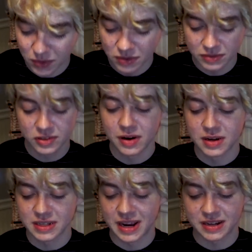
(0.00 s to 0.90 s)
Wolf
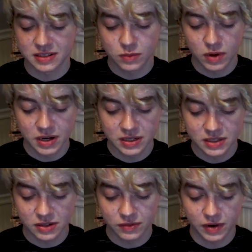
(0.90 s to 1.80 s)
Draws asks, what
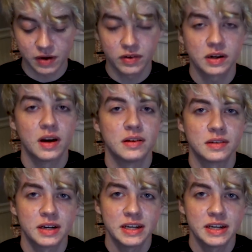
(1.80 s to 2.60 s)
is your favorite color?